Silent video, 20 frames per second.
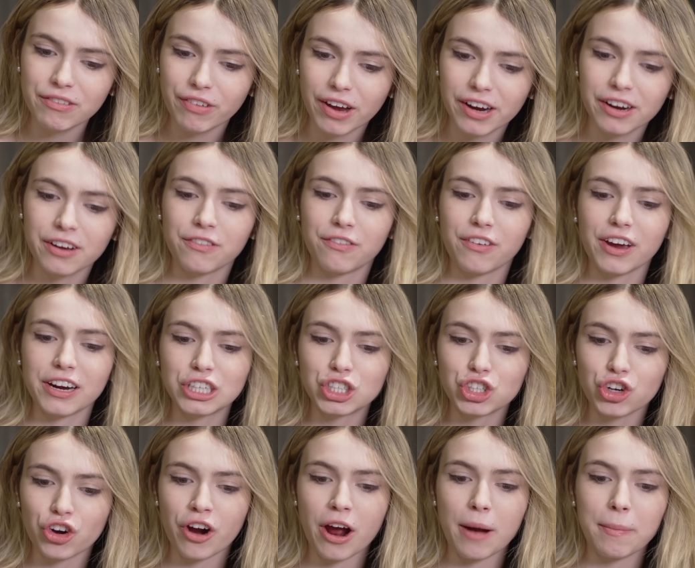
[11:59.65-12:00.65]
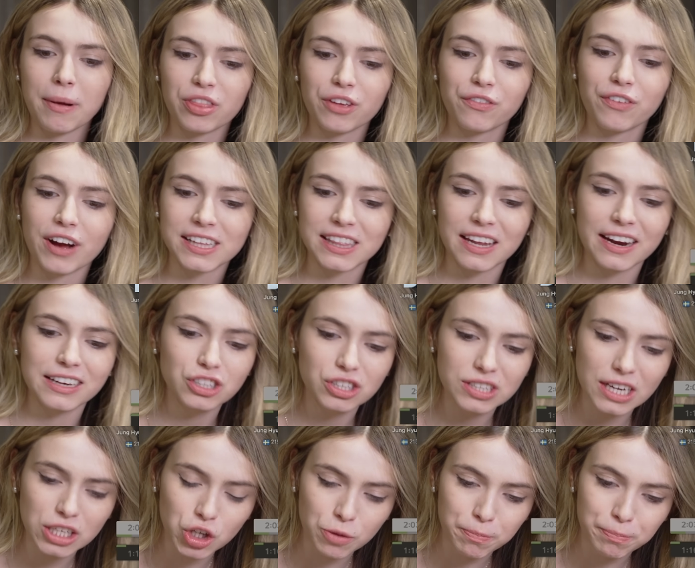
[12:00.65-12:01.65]
very, very sure about the fact that I
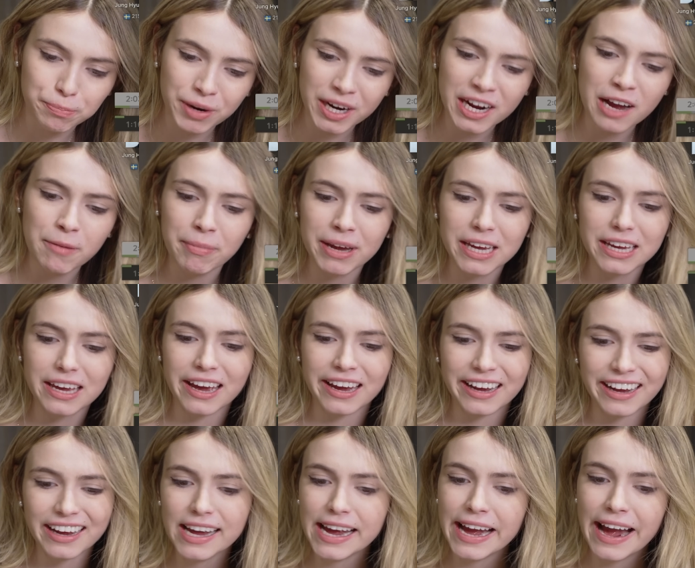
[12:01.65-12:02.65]
just had to bring up my king